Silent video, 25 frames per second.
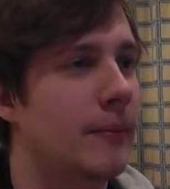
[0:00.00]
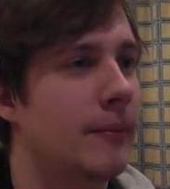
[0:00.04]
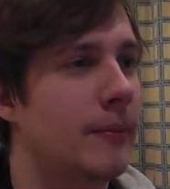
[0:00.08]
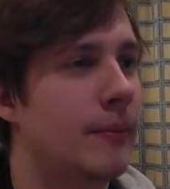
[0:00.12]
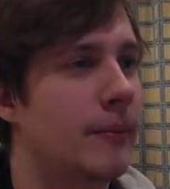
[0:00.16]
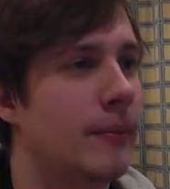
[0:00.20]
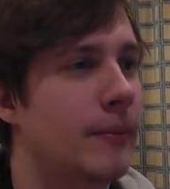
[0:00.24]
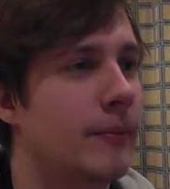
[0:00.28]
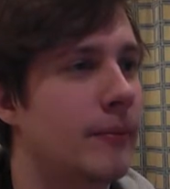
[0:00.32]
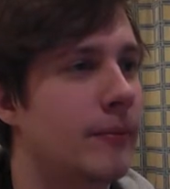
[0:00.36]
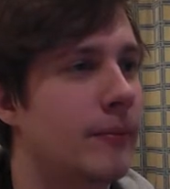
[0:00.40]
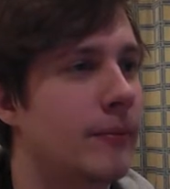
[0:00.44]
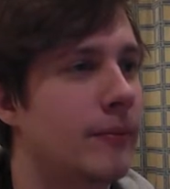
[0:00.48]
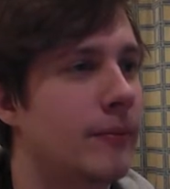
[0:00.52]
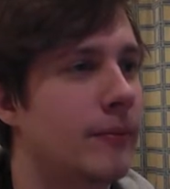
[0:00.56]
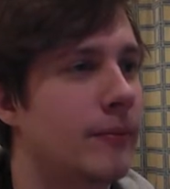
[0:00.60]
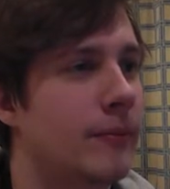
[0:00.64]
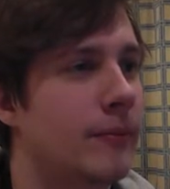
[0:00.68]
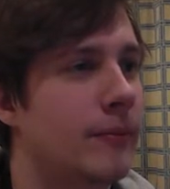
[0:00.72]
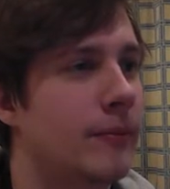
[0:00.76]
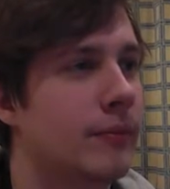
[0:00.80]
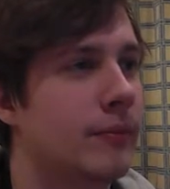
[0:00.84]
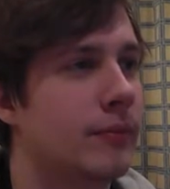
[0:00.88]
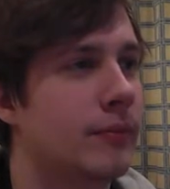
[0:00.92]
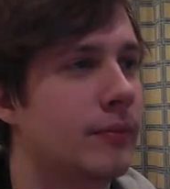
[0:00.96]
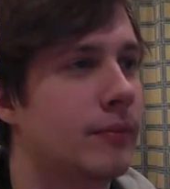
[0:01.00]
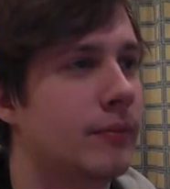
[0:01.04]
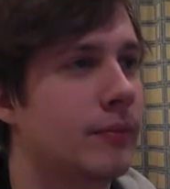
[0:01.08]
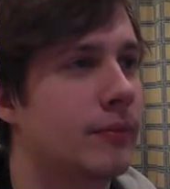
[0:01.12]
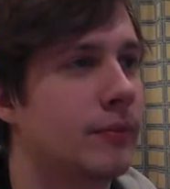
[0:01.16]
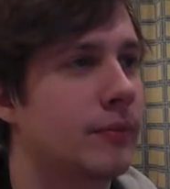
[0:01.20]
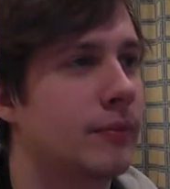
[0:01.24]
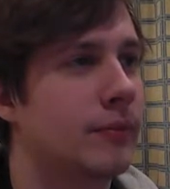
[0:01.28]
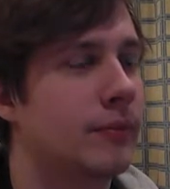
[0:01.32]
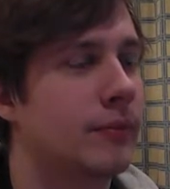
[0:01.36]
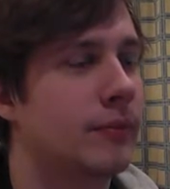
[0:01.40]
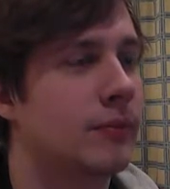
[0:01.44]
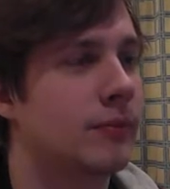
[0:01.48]

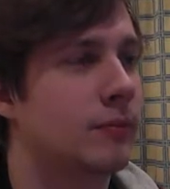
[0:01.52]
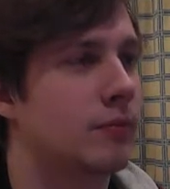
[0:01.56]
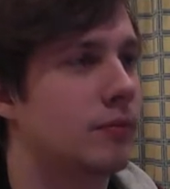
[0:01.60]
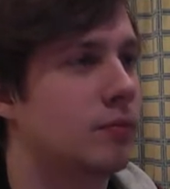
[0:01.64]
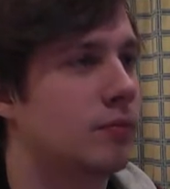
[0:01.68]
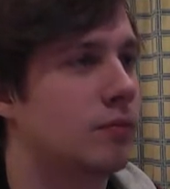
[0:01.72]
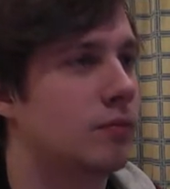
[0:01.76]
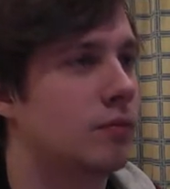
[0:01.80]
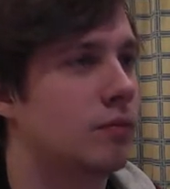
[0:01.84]
Nothing is said.